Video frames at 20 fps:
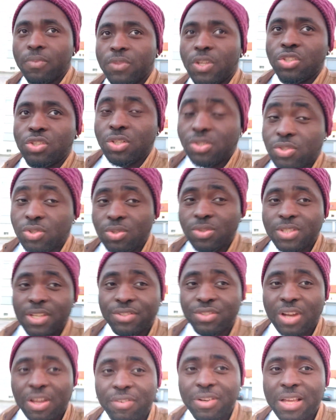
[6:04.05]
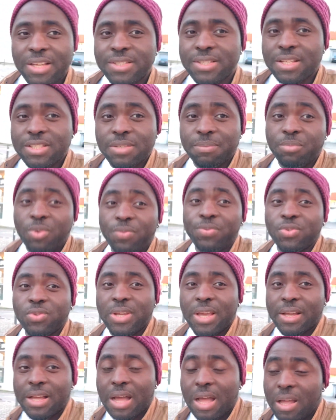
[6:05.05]
They just use the driving license, move to
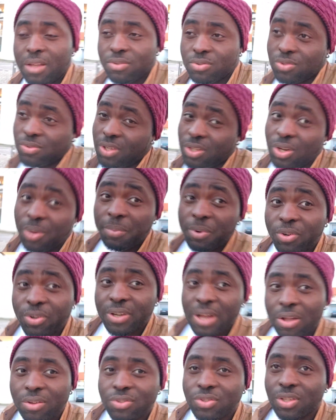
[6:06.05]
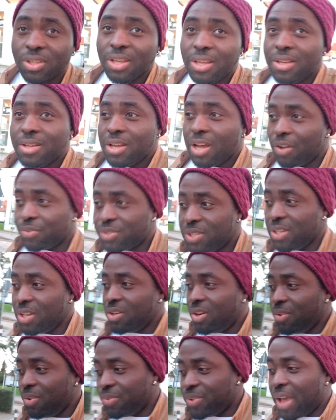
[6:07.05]
their car to the neighboring country. I've seen a
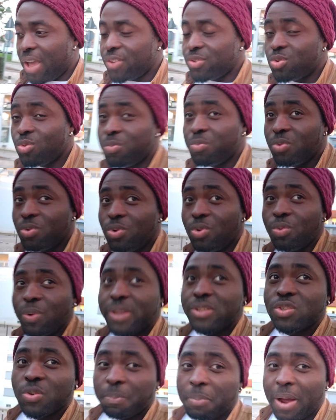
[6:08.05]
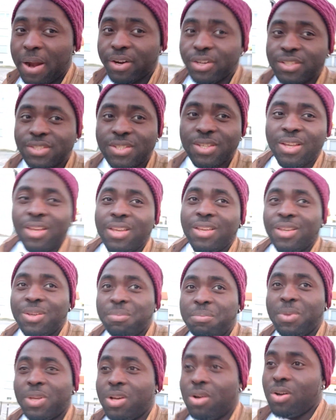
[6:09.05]
lot of guys who went to Paris
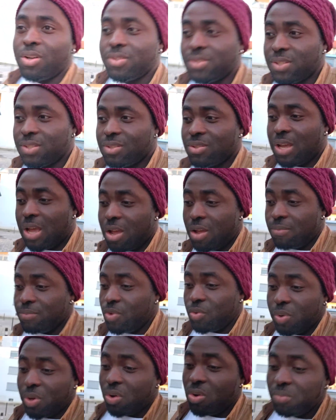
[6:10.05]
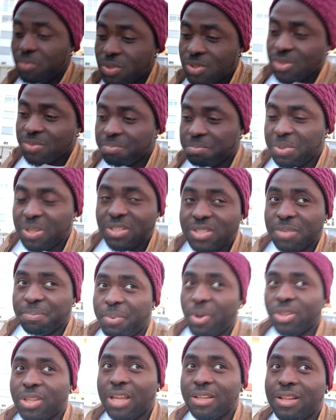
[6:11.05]
because they were almost being
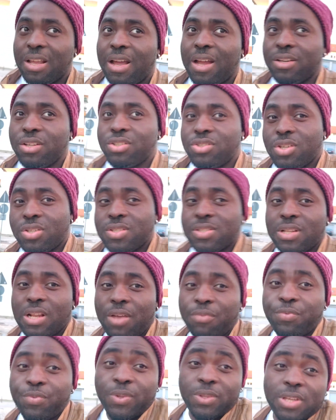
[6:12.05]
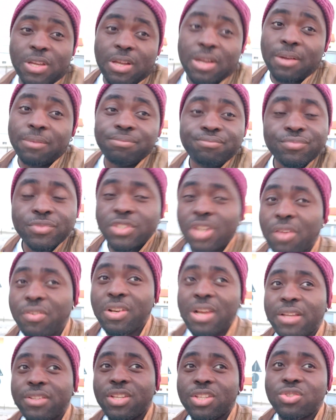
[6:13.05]
deported, and they just left with their
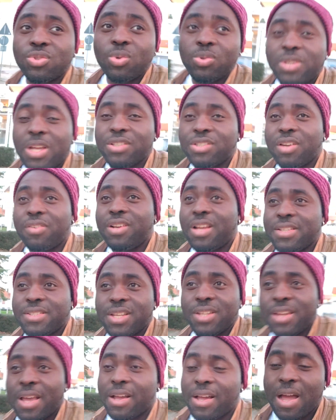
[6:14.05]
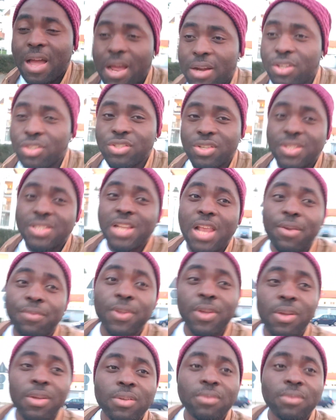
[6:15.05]
driving license. They took their driving license, their car, and they just left.